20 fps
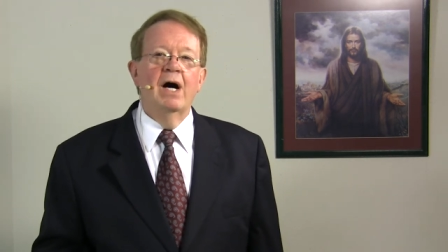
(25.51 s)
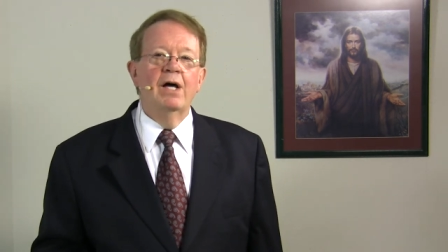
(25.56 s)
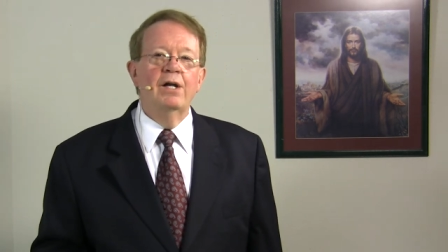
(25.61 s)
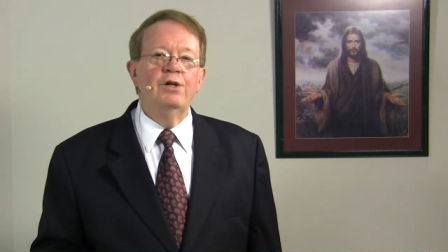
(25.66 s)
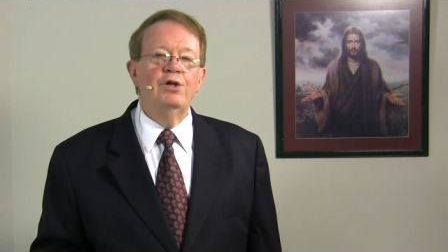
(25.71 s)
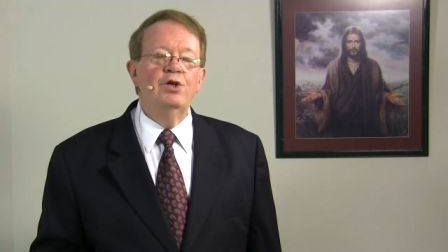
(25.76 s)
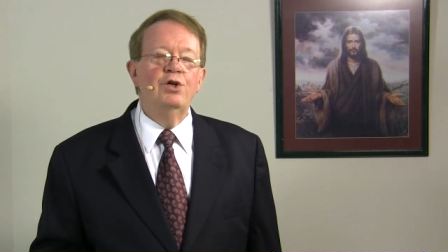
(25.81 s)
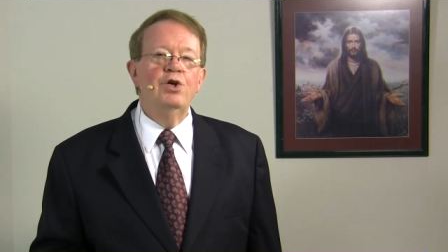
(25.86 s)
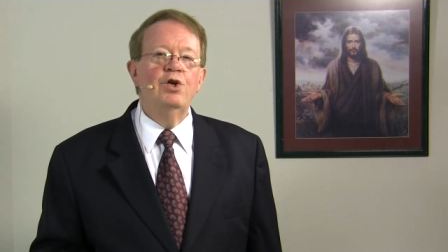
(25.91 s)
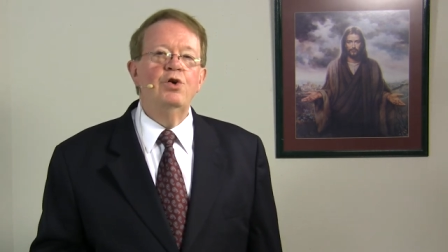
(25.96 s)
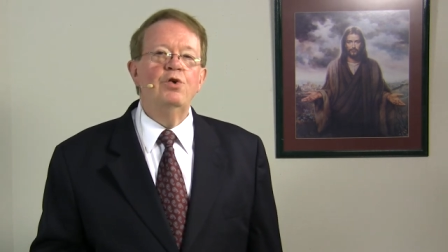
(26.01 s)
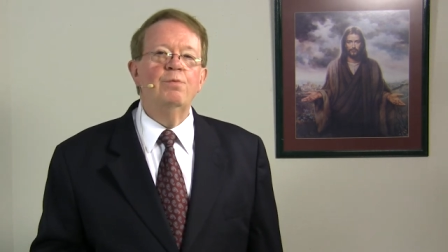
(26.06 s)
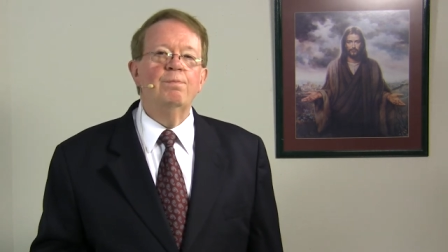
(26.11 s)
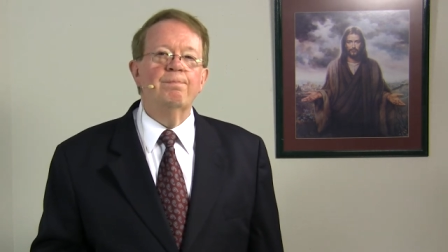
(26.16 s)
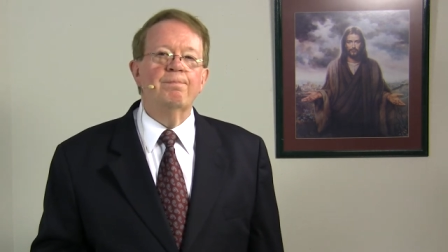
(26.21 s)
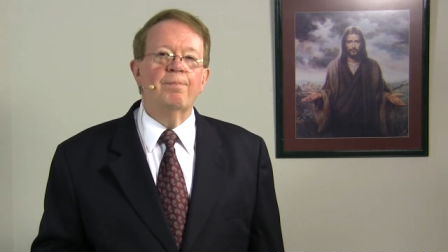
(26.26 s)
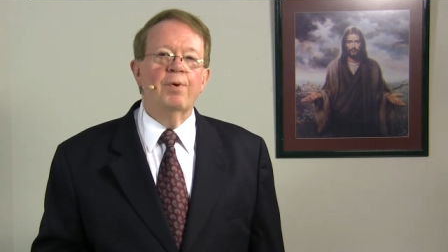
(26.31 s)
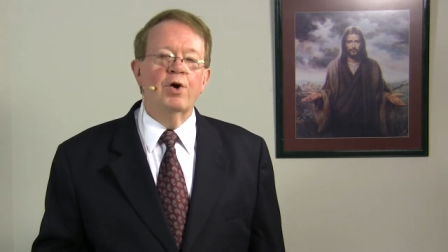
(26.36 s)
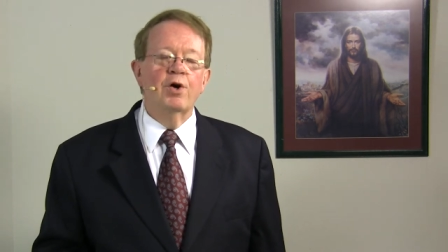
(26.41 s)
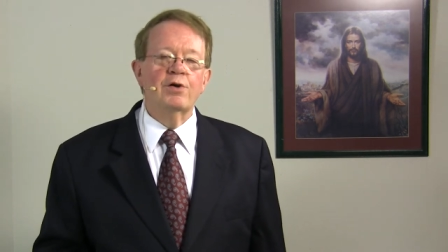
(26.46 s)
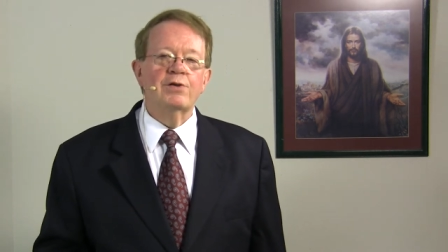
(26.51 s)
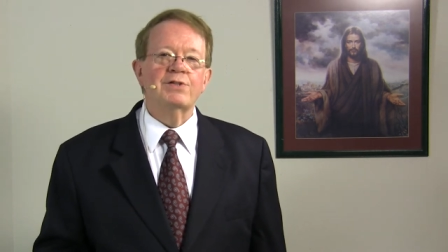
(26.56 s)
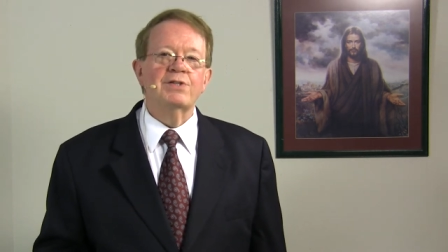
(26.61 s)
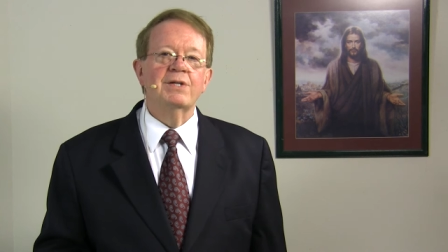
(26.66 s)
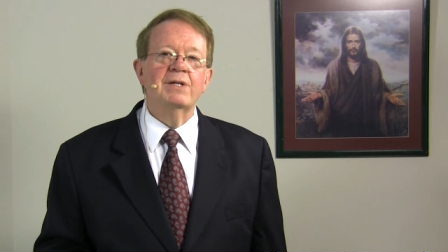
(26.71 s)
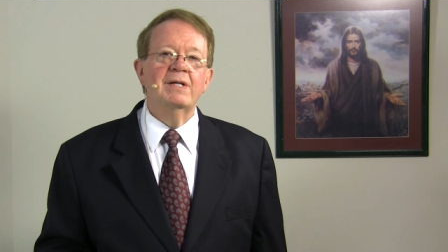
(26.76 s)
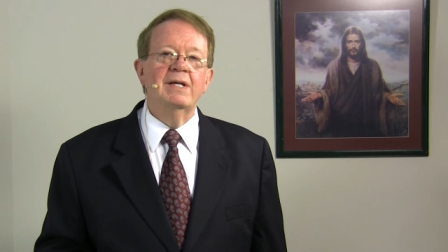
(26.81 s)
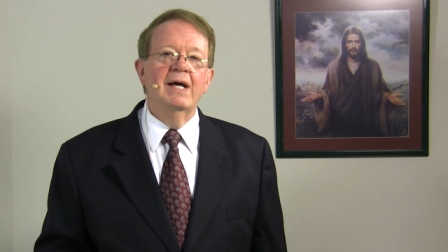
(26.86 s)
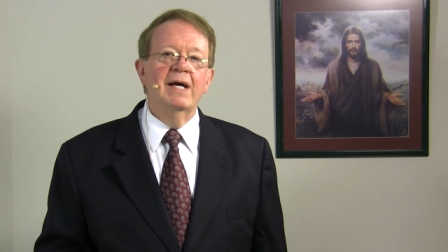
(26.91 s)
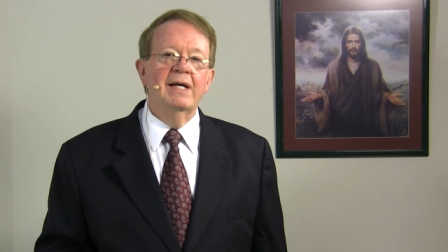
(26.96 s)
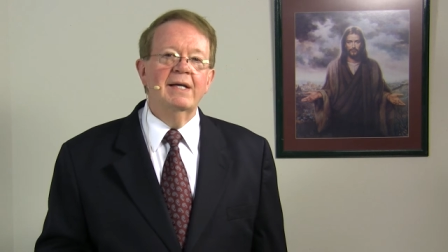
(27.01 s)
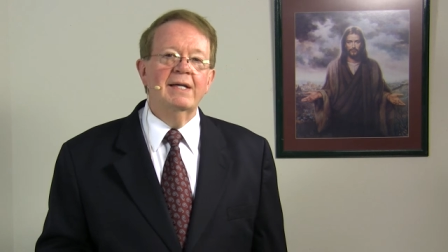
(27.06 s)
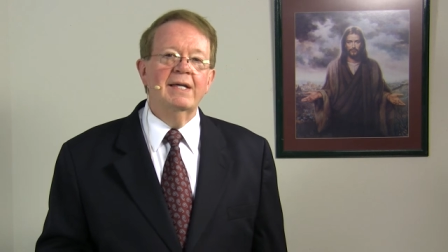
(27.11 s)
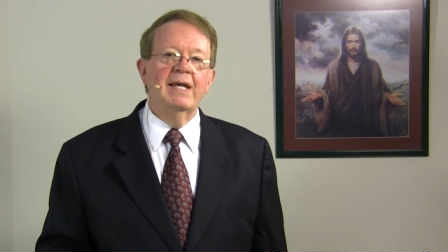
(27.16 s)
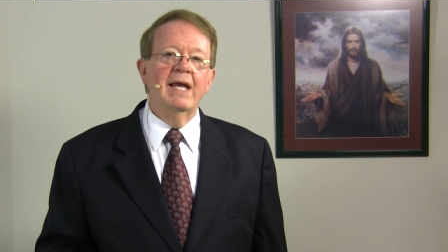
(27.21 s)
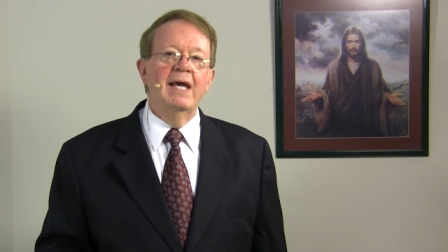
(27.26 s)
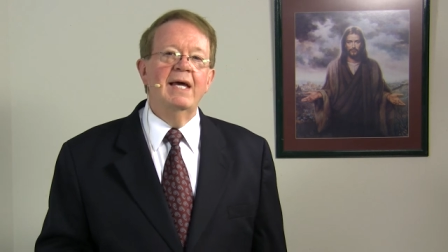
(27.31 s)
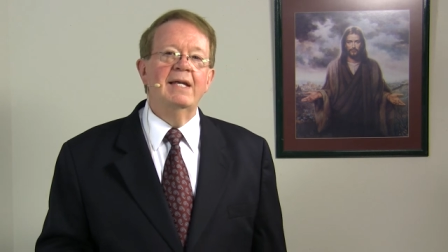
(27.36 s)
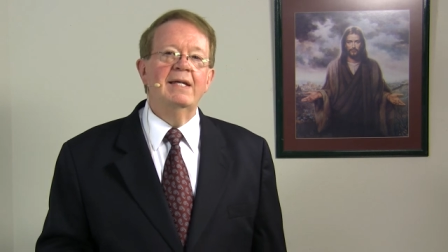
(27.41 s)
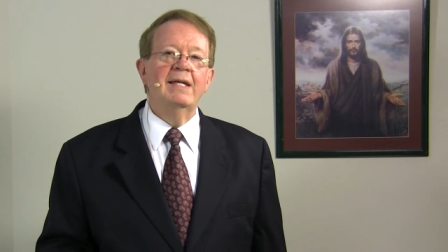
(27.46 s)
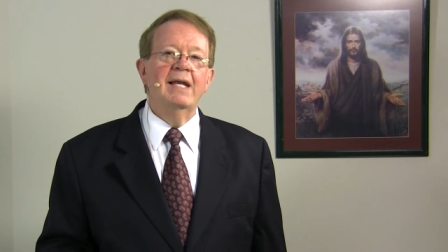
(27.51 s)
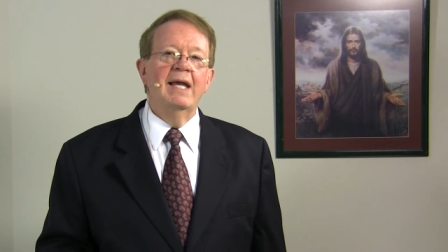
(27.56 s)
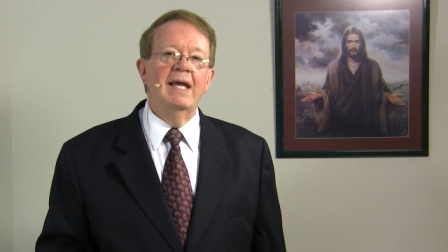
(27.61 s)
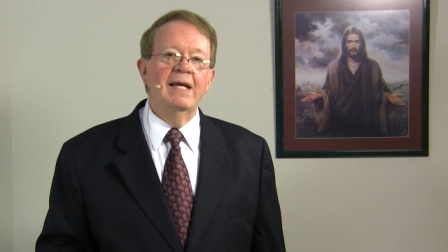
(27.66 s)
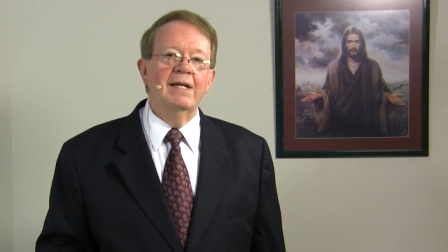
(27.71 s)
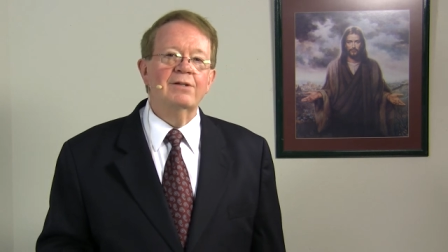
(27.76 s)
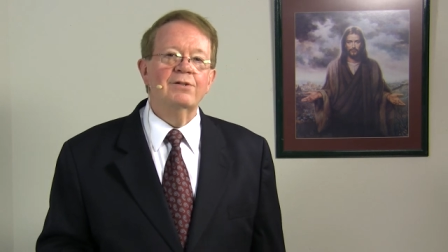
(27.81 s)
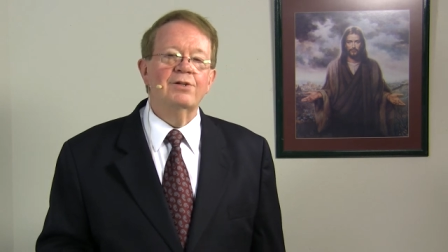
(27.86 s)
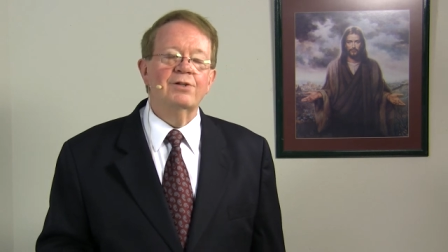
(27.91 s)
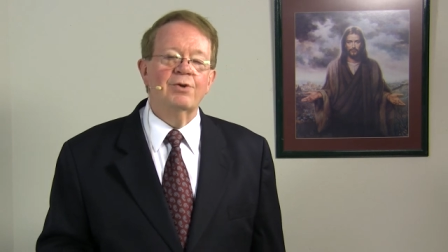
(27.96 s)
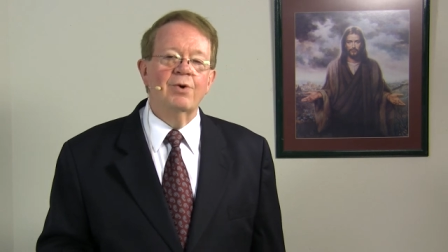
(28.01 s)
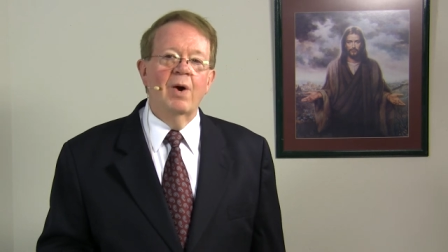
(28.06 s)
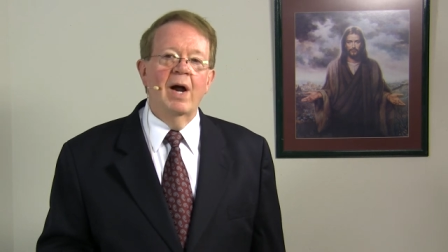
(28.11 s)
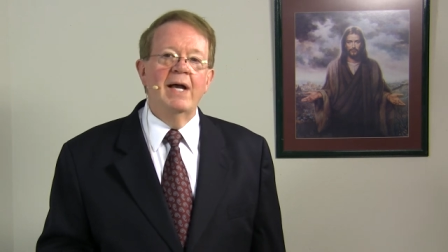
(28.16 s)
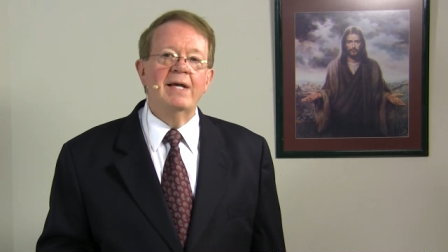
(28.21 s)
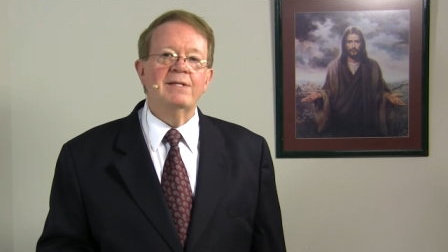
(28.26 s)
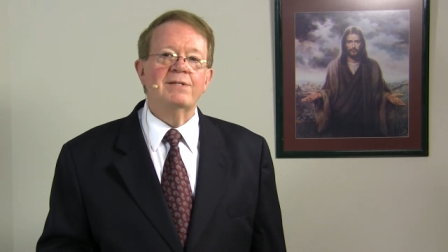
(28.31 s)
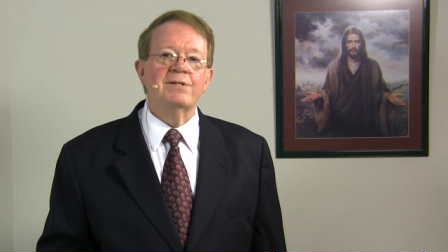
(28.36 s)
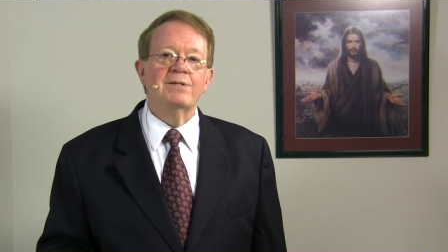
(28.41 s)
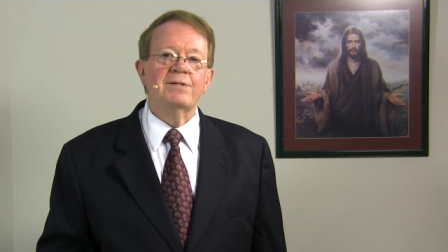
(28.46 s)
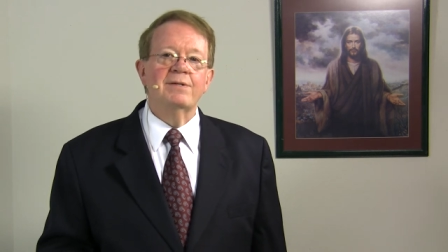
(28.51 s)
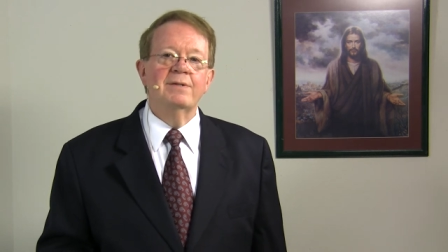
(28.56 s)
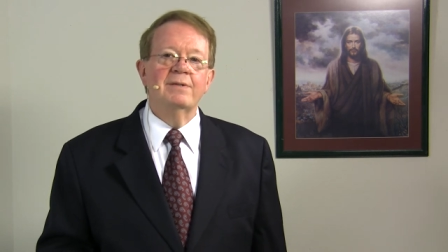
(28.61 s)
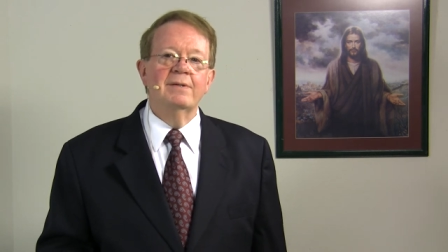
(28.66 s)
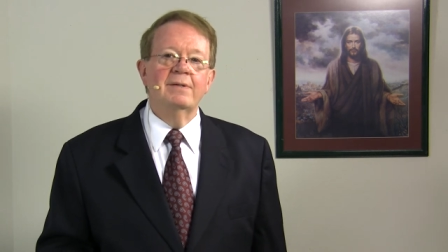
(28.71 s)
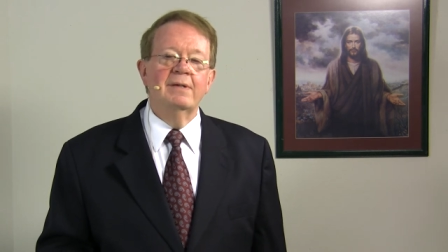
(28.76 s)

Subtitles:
a new person again in Christ,